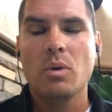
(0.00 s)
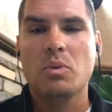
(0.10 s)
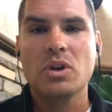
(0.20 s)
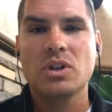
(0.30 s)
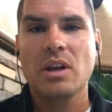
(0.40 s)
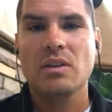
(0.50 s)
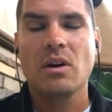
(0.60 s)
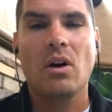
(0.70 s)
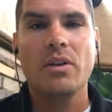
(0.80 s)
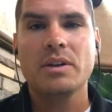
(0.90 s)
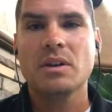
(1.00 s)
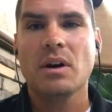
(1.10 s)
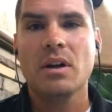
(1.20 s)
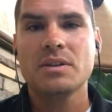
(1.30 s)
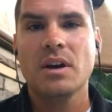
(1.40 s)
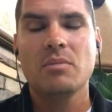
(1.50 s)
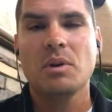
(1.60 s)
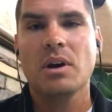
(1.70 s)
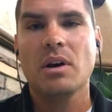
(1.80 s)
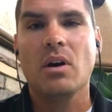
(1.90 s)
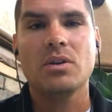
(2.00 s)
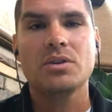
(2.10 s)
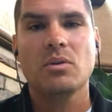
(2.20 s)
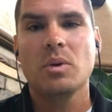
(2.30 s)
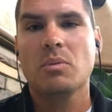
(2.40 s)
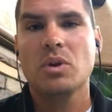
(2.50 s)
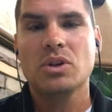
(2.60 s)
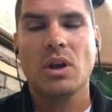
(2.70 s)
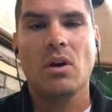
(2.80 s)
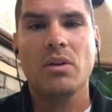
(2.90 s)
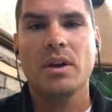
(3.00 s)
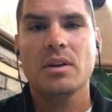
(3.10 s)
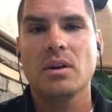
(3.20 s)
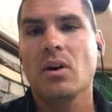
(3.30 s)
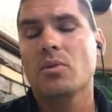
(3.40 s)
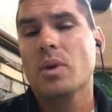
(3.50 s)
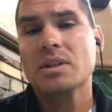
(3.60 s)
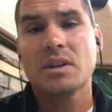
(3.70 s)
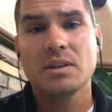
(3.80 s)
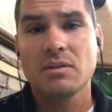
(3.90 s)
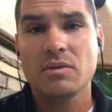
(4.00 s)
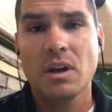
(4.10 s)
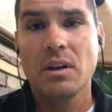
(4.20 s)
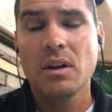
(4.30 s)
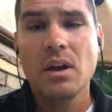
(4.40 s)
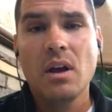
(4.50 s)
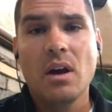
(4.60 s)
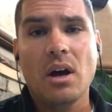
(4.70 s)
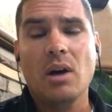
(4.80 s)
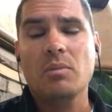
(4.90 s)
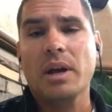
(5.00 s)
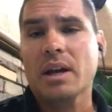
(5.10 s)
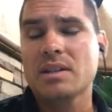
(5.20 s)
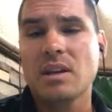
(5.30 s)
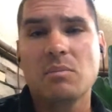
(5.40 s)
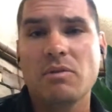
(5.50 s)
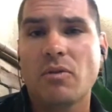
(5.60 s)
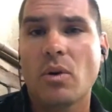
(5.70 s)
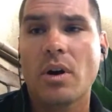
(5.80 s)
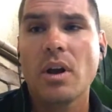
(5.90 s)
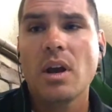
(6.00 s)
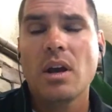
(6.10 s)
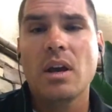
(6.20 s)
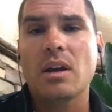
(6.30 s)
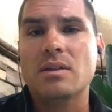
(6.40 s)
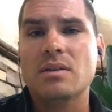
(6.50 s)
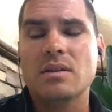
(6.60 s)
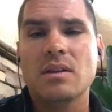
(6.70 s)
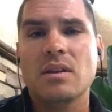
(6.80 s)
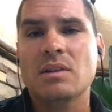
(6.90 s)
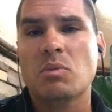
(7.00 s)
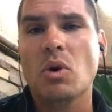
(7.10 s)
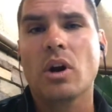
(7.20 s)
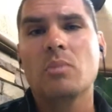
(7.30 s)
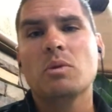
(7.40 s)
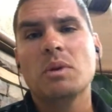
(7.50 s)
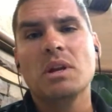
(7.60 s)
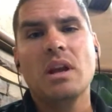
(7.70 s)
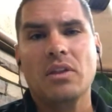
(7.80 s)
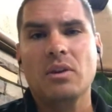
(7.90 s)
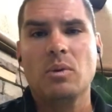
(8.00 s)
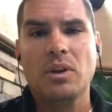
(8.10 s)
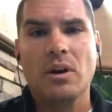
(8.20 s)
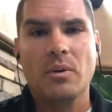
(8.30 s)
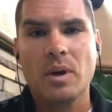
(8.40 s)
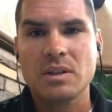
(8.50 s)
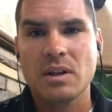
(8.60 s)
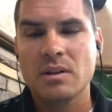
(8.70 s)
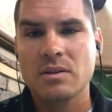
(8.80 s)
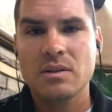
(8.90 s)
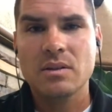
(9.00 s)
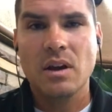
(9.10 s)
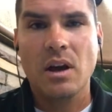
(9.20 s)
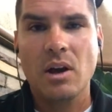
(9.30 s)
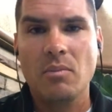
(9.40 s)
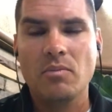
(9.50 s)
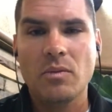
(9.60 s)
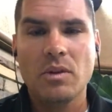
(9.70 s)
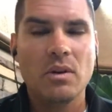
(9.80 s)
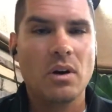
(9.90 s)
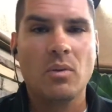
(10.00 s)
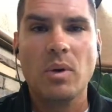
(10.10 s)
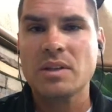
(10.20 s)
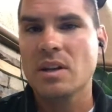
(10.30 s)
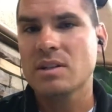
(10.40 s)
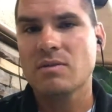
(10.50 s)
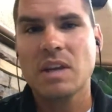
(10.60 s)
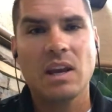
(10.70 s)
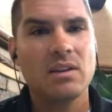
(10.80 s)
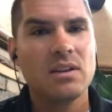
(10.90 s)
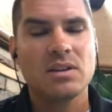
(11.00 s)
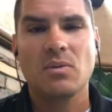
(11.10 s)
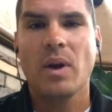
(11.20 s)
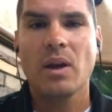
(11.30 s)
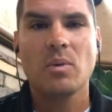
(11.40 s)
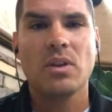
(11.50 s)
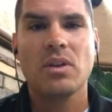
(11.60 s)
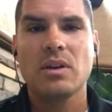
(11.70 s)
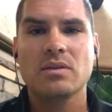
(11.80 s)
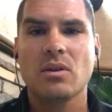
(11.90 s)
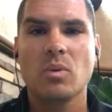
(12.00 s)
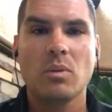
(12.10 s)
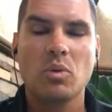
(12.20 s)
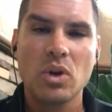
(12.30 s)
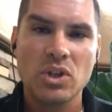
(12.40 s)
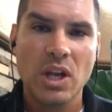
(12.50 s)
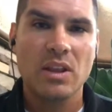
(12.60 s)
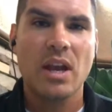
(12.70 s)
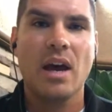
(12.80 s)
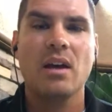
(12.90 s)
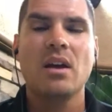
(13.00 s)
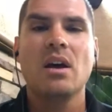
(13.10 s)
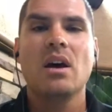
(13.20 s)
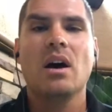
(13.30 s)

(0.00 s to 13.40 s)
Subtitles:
we appreciate all that Don's done, but also we appreciate all the residents have done. Like I said before, this program would be nothing without our residents. Our residents have taken this and ran with it, so we appreciate that.